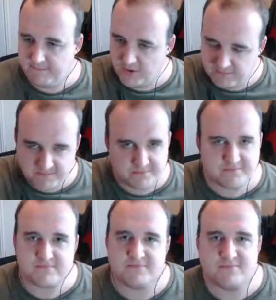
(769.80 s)
boop,
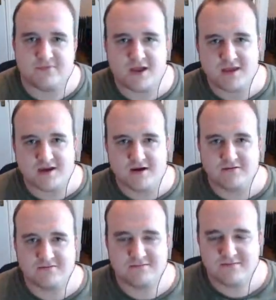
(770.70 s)
there you
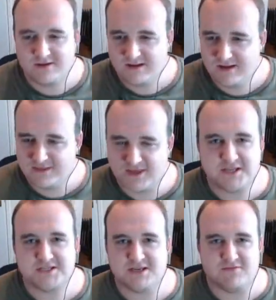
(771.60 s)
go.
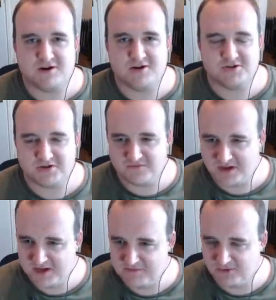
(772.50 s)
There's 700 of
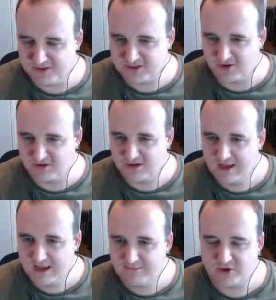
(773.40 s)
your hit points gone
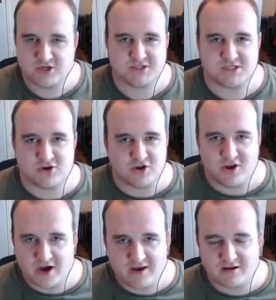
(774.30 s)
because it's got
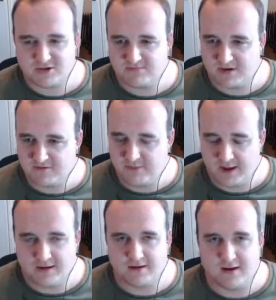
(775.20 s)
900 mil of
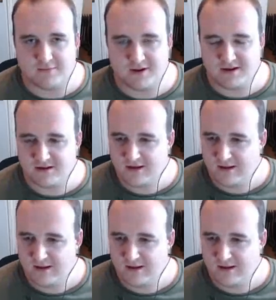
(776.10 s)
pen. And I mean,